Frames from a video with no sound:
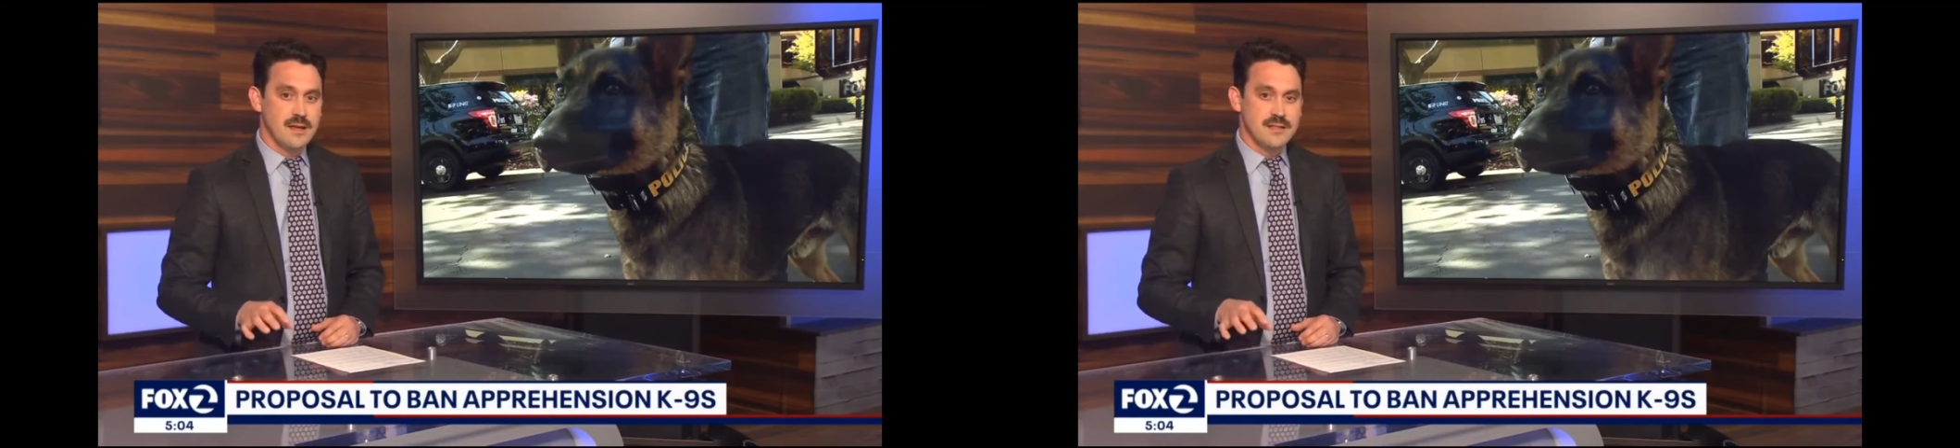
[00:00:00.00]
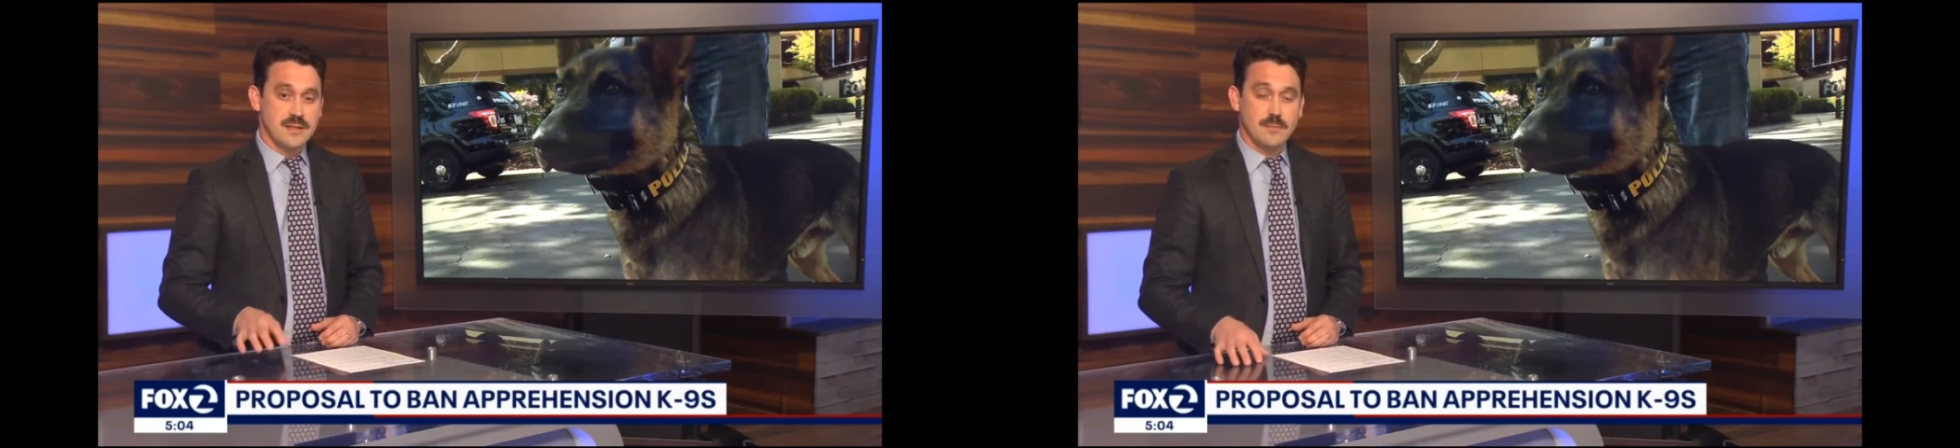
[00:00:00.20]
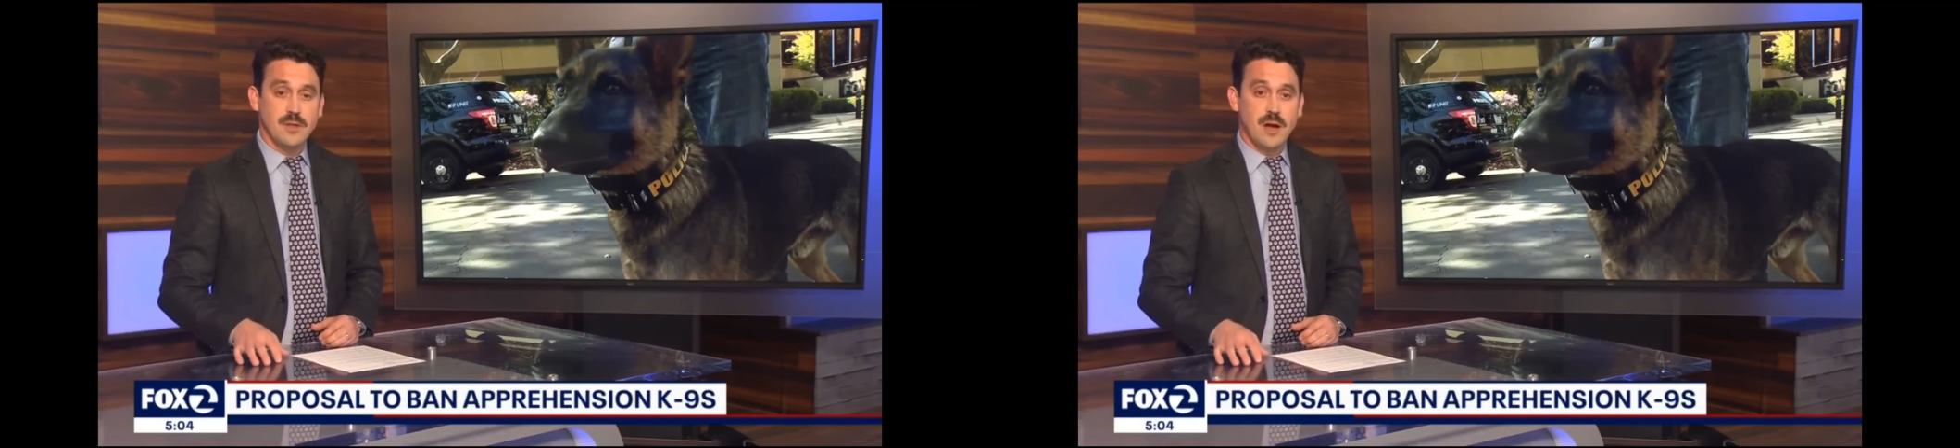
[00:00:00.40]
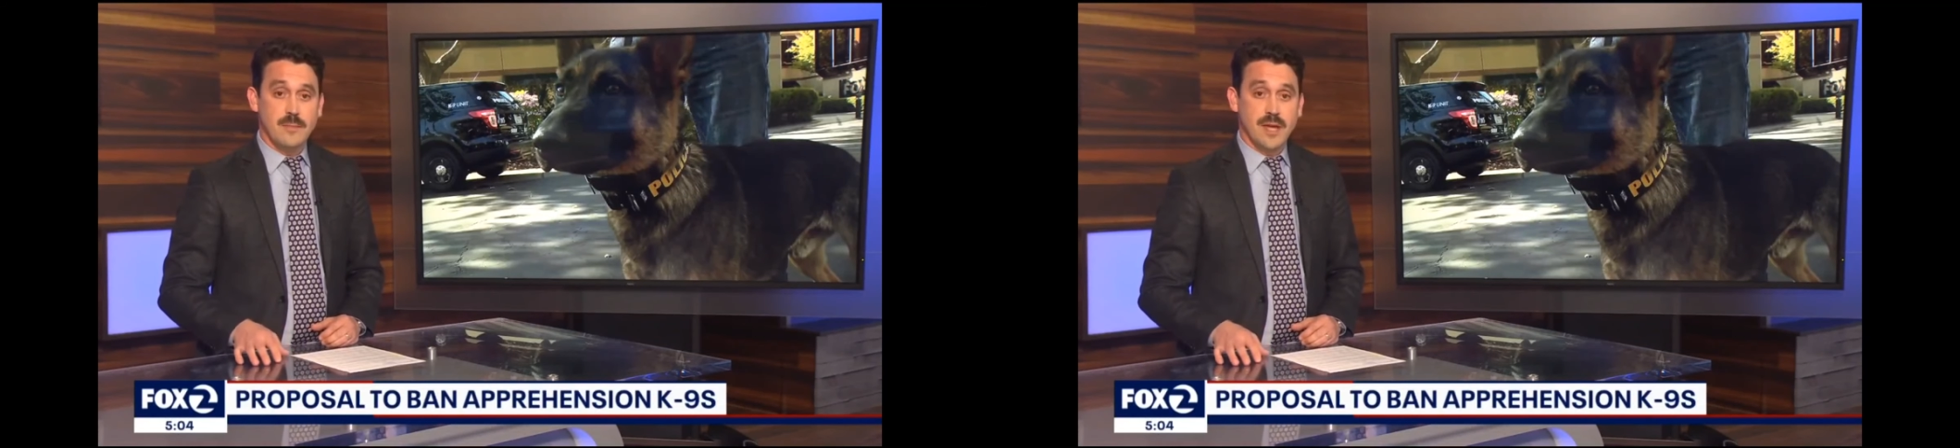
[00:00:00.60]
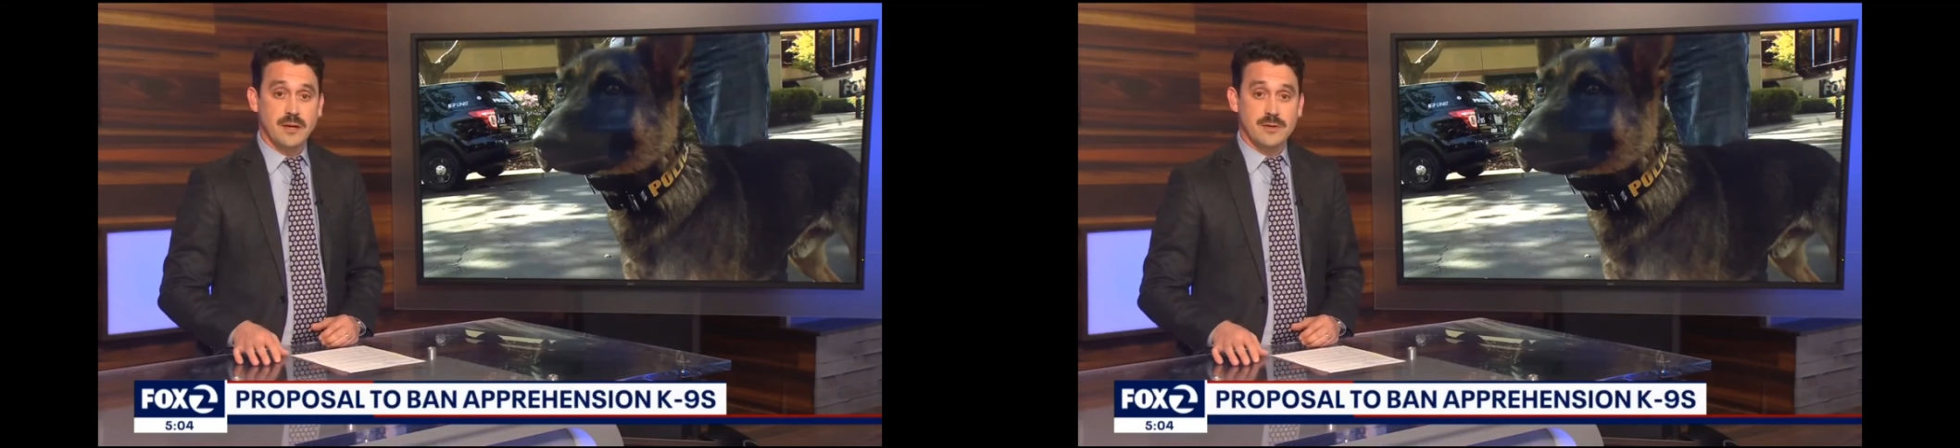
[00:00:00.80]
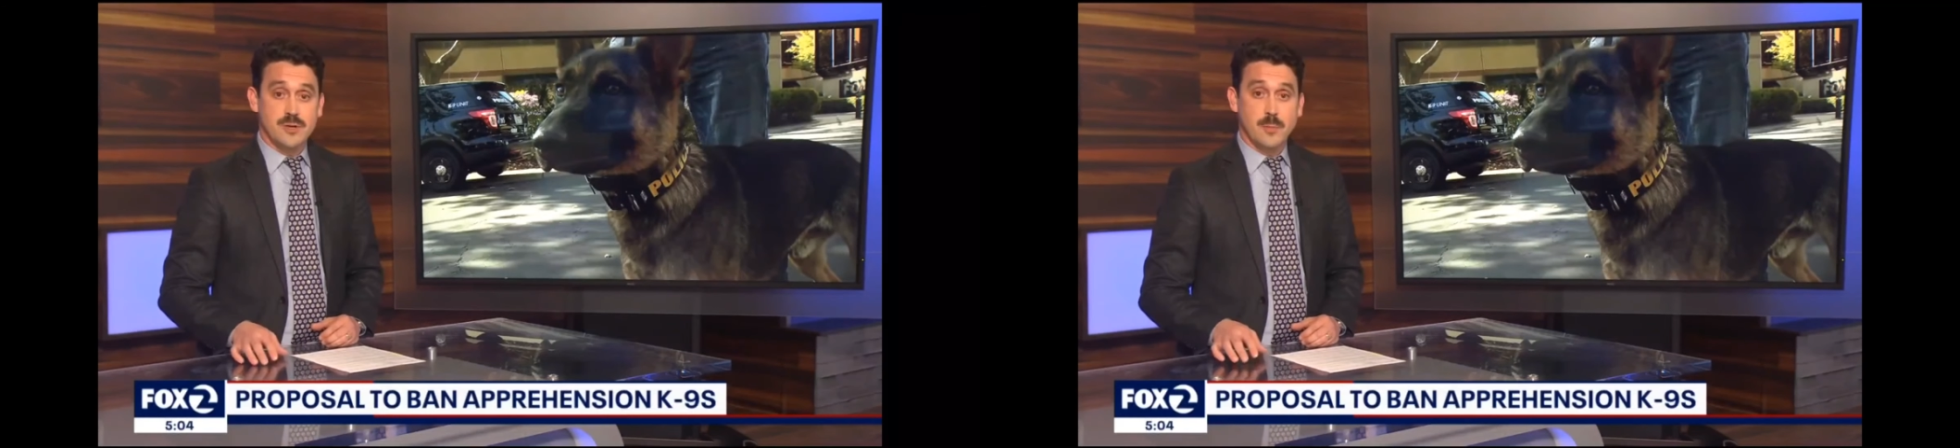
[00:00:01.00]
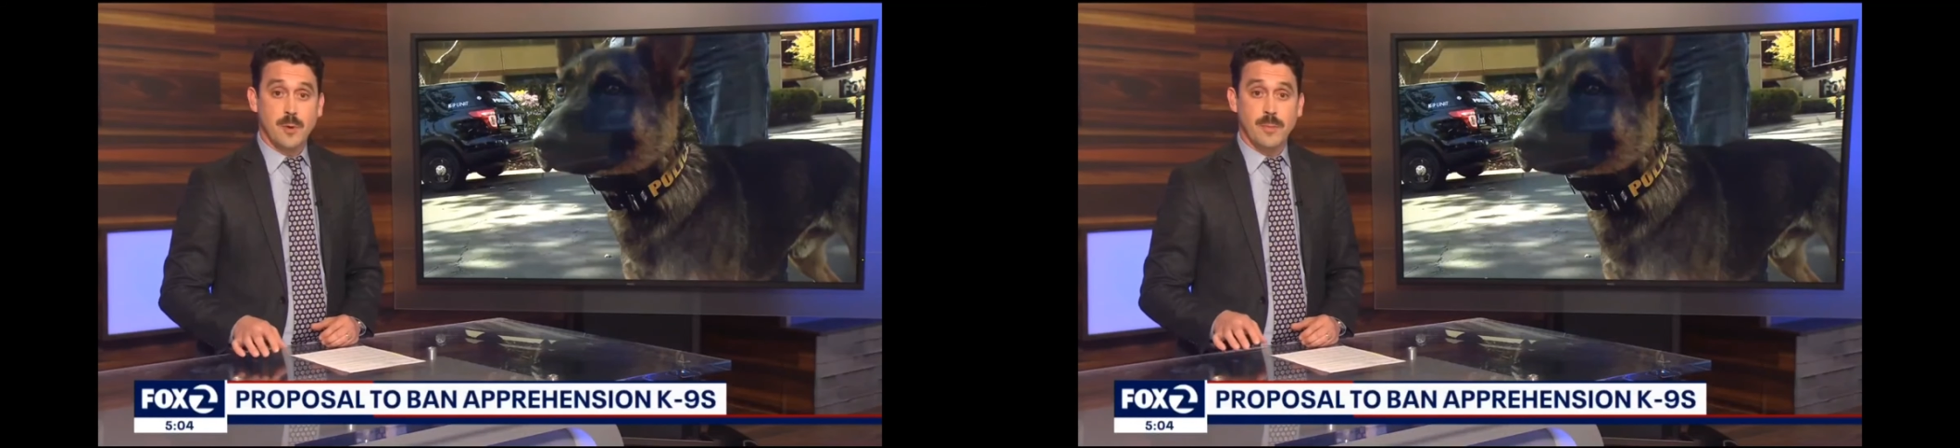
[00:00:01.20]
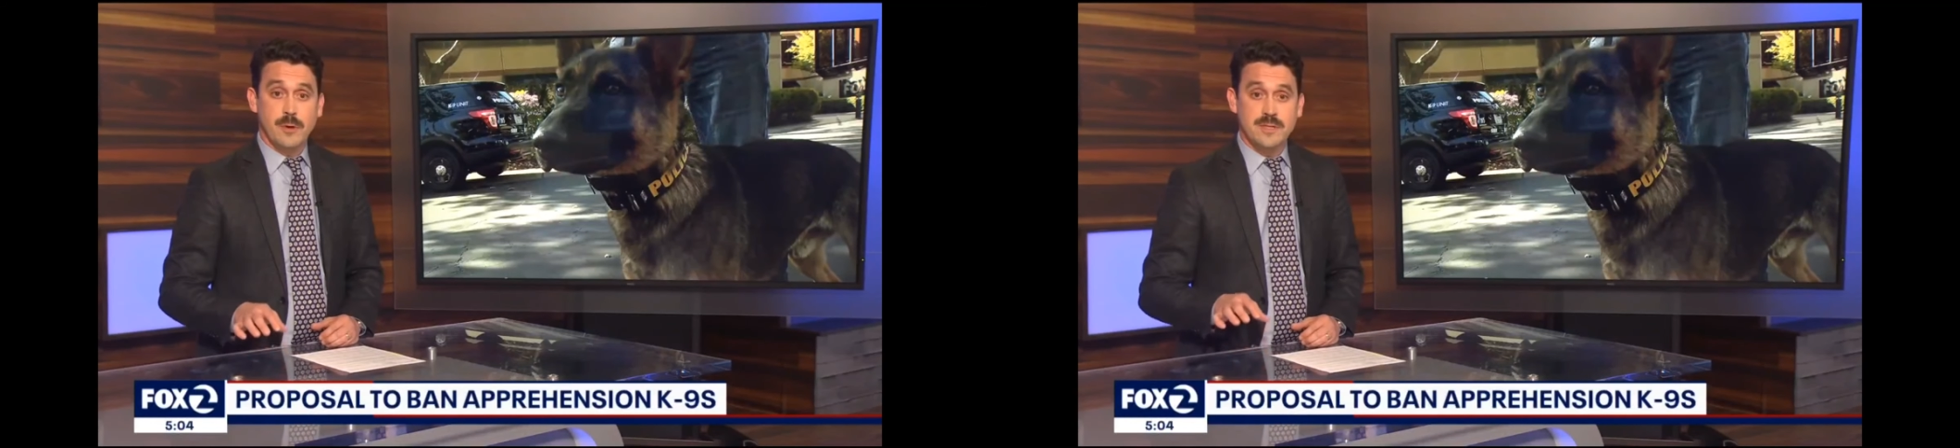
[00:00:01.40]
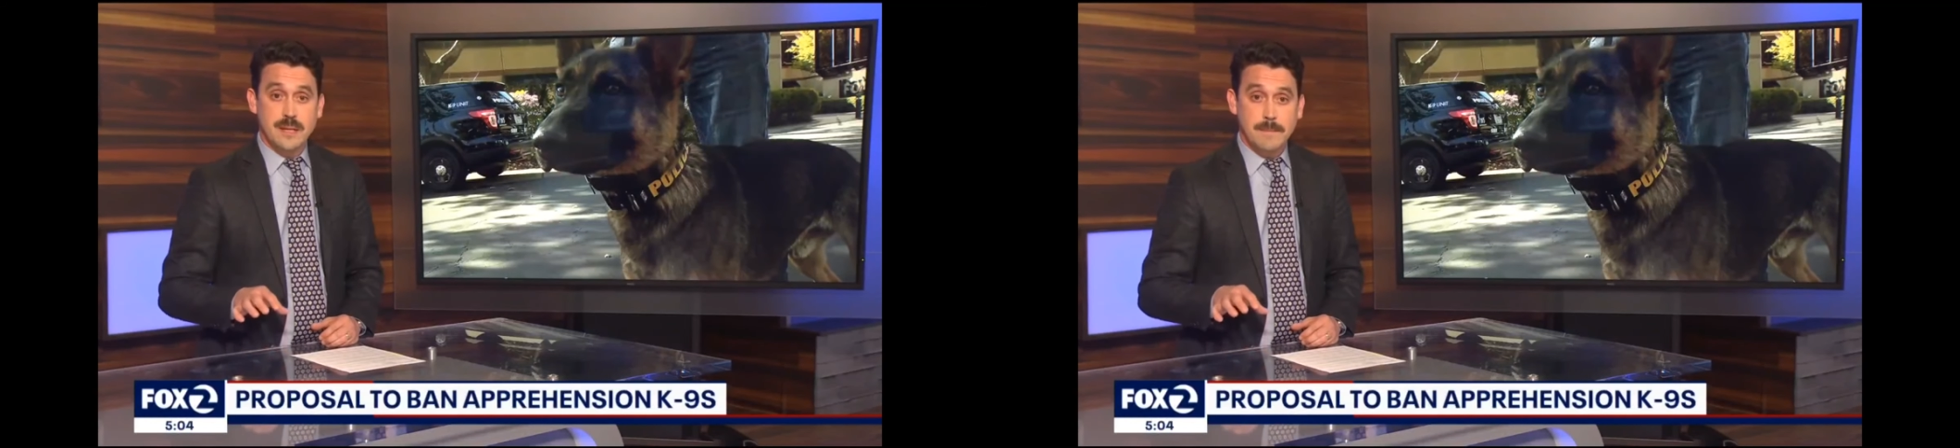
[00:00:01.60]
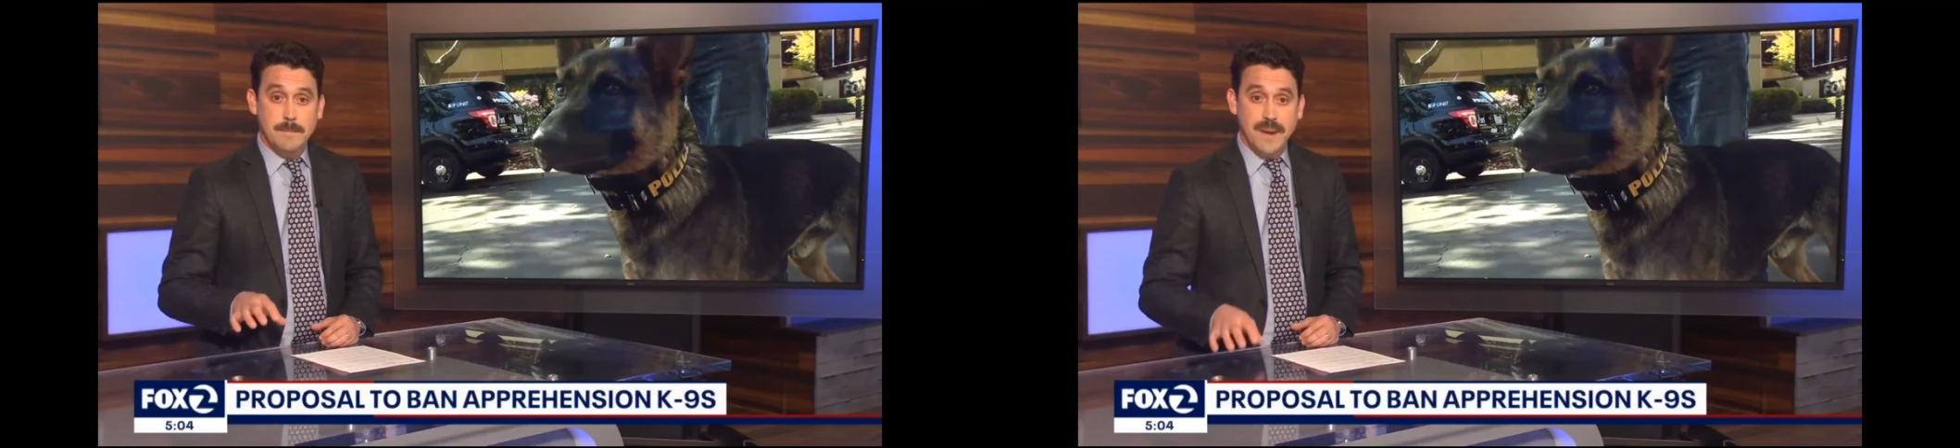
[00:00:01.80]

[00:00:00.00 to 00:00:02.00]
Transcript: some lawmakers are proposing